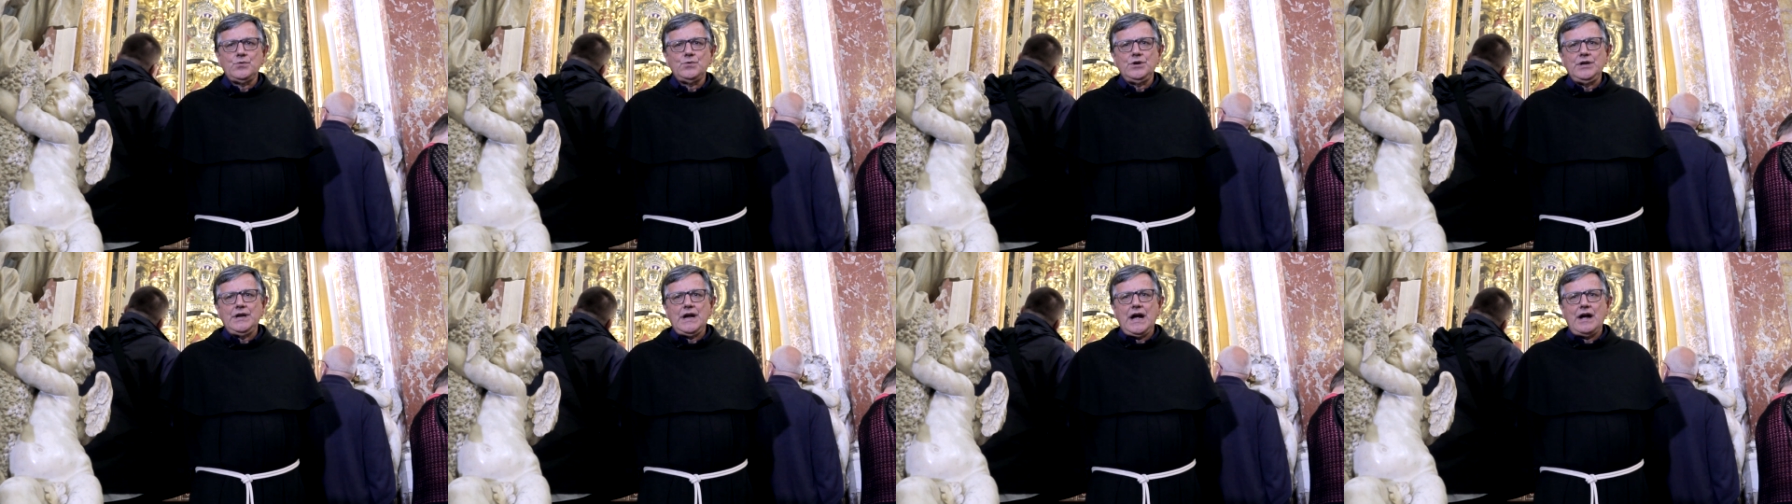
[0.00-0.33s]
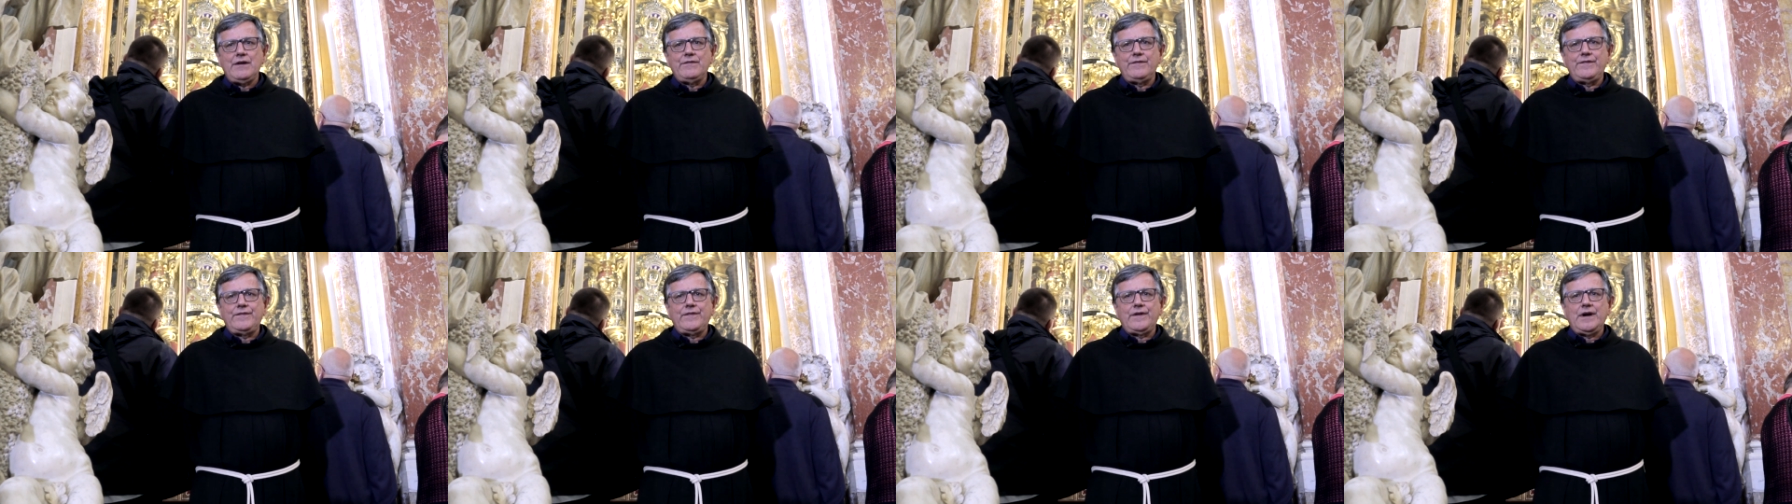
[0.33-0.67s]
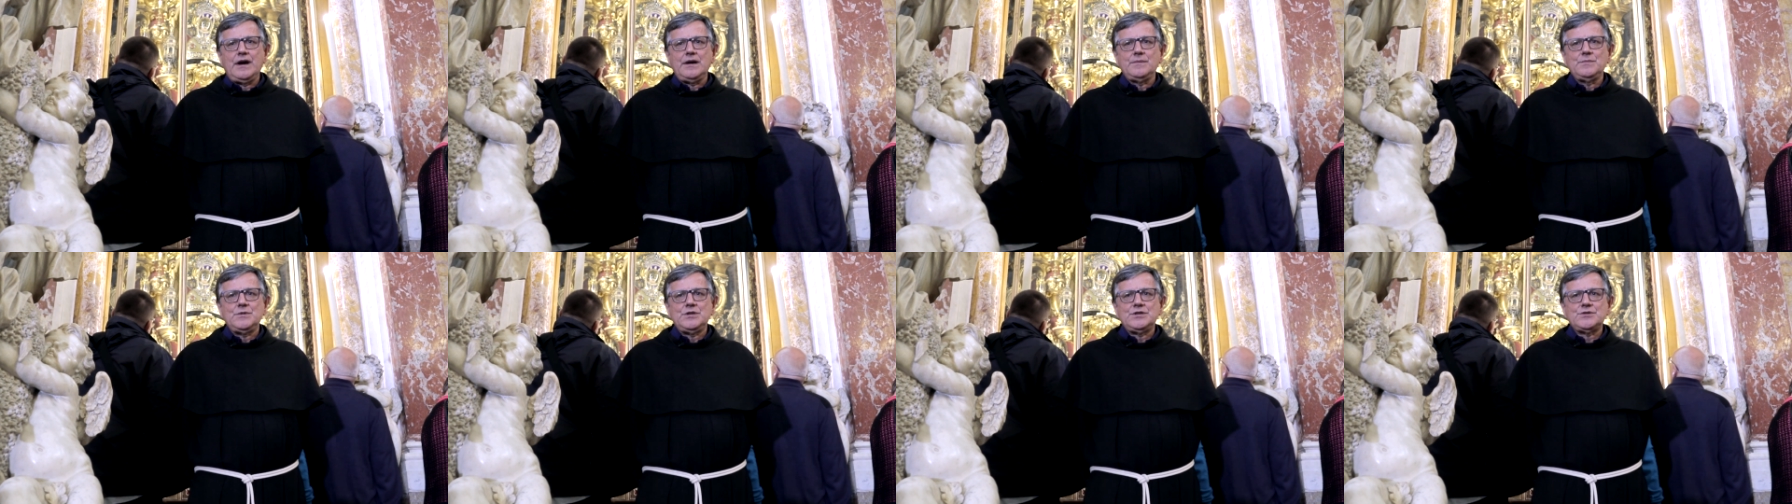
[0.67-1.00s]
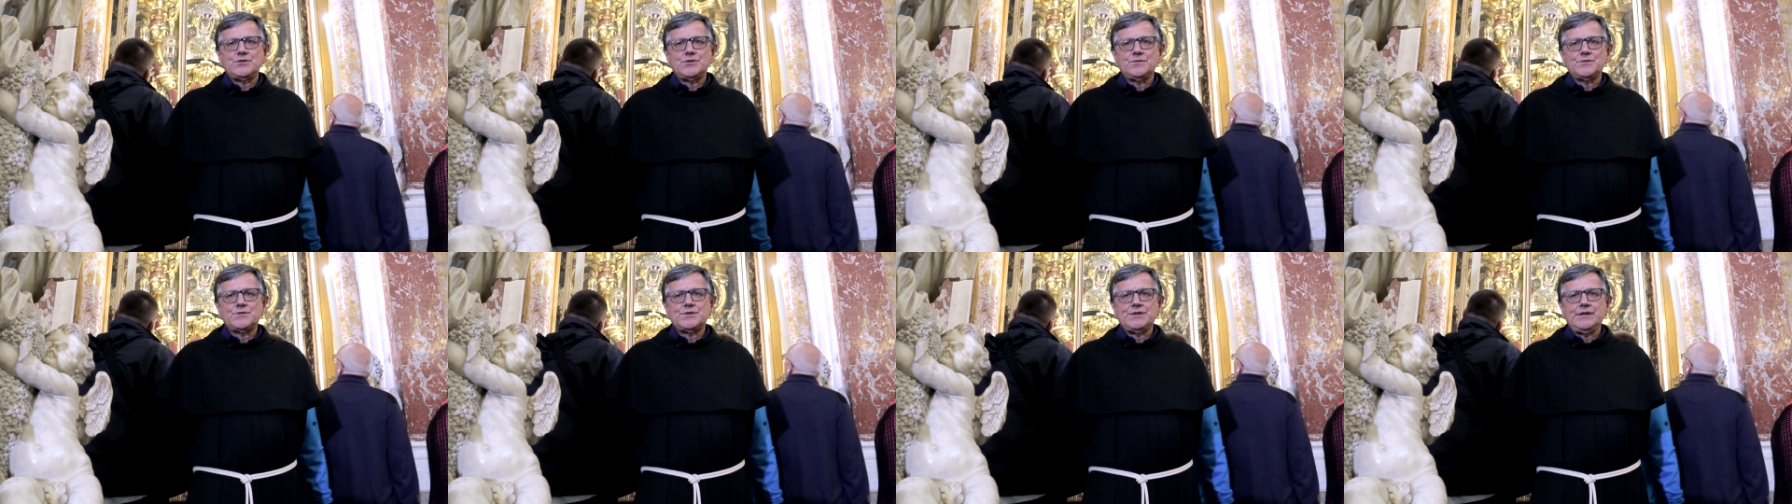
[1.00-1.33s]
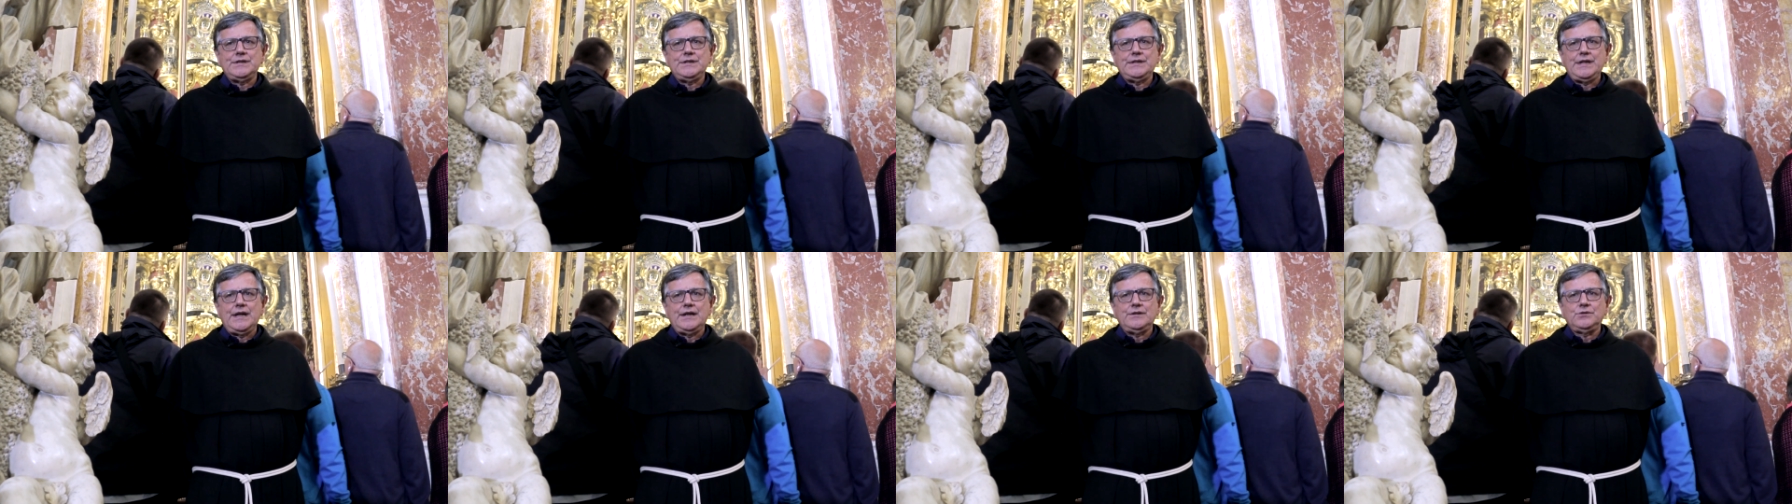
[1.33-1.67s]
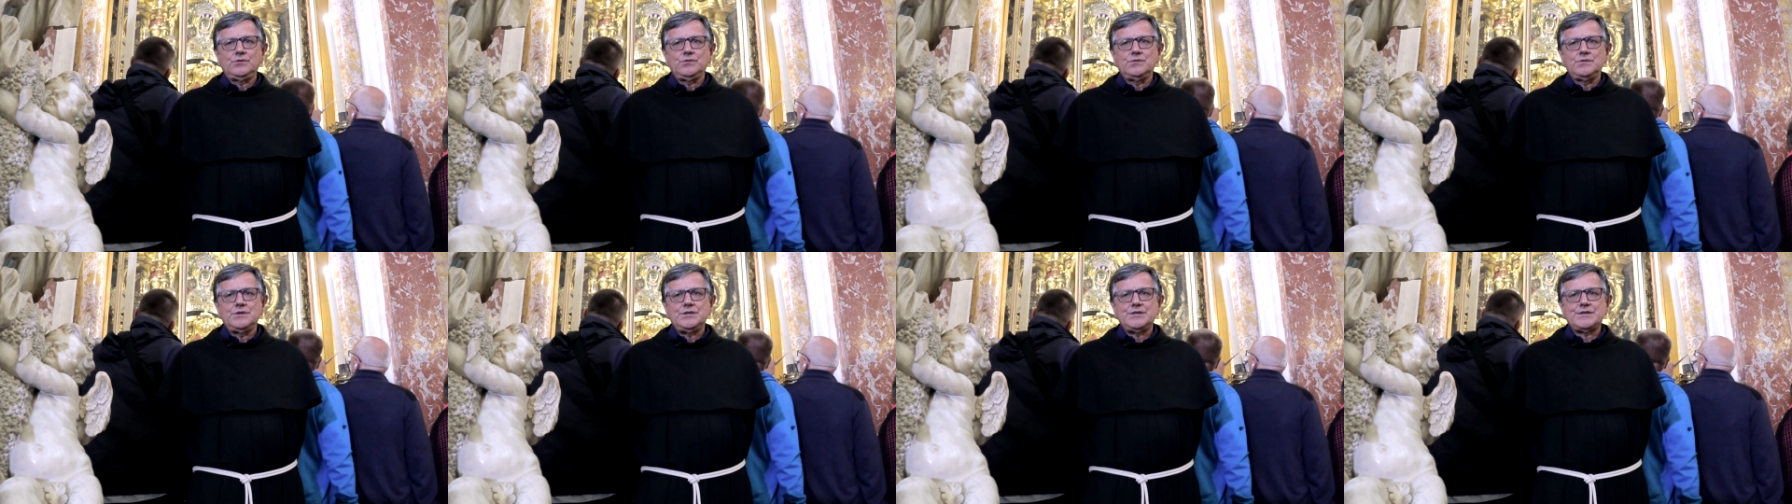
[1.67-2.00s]
we have fragments of St.
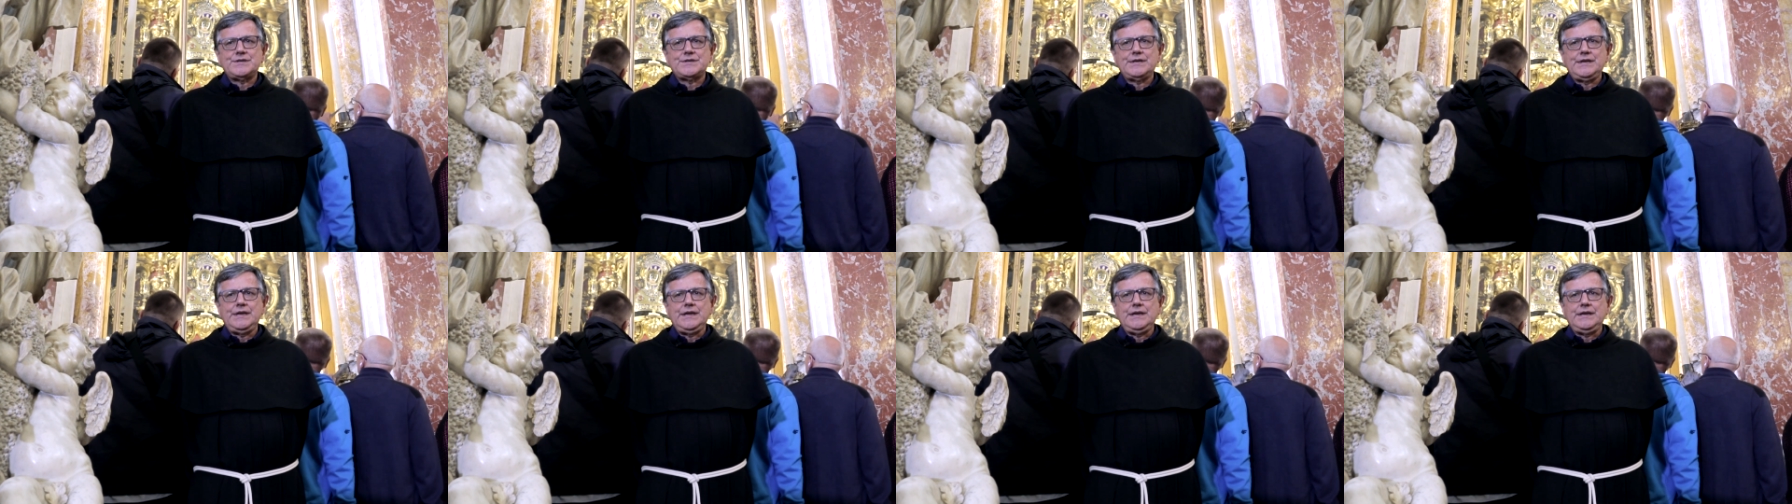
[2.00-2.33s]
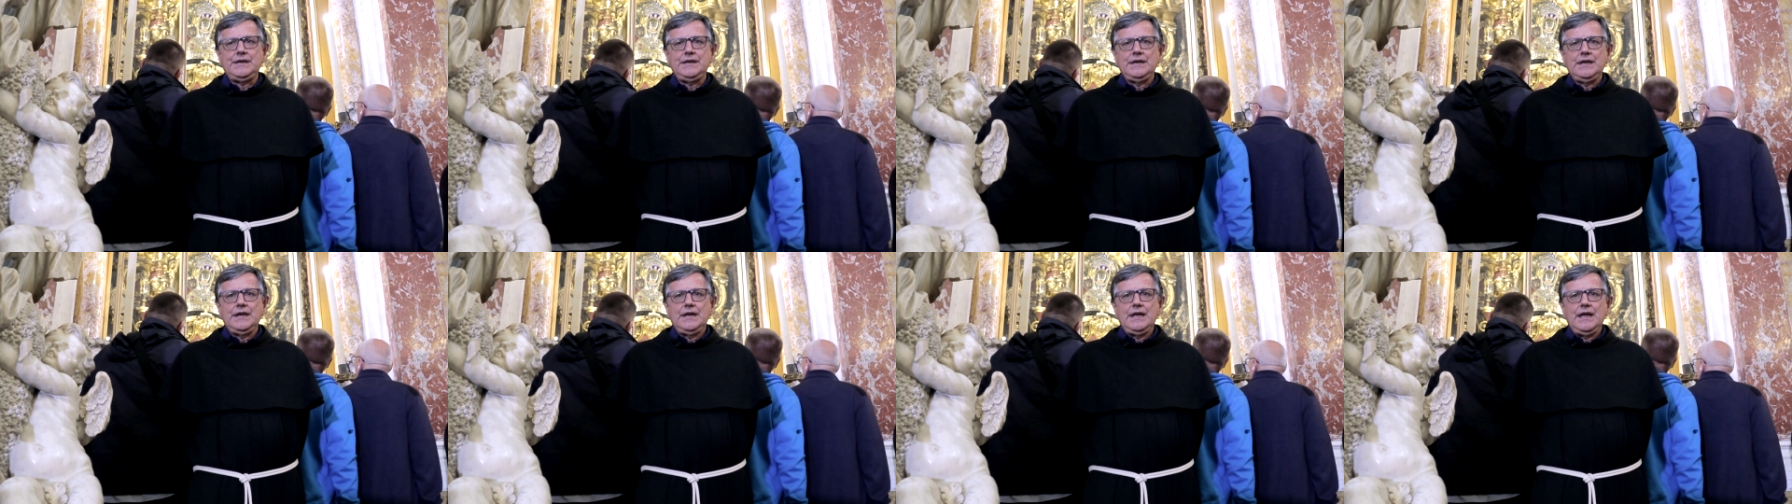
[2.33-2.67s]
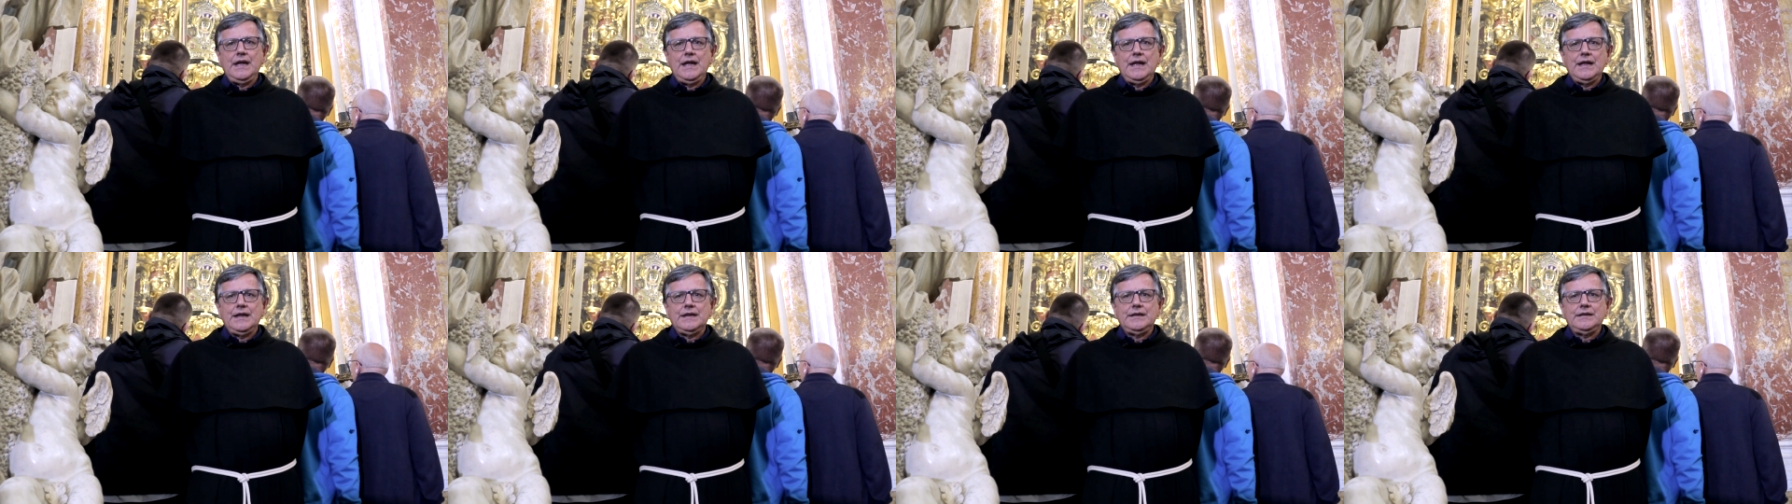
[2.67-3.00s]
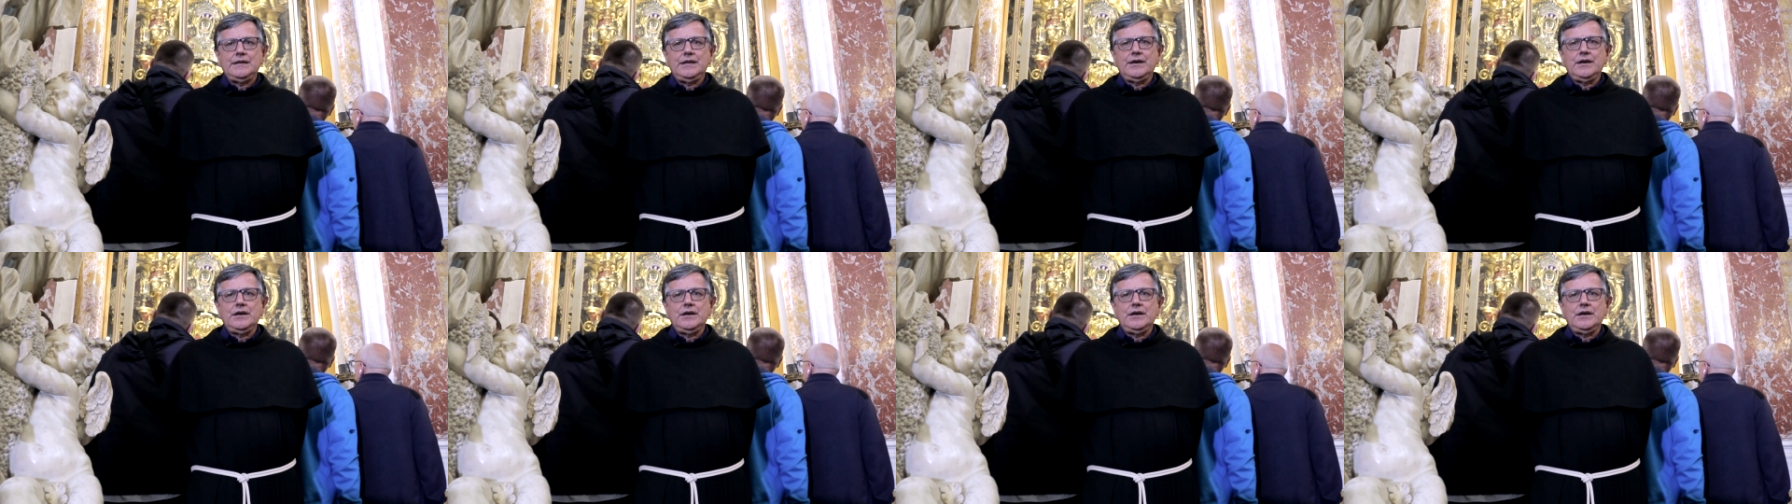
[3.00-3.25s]
Anthony's skin, the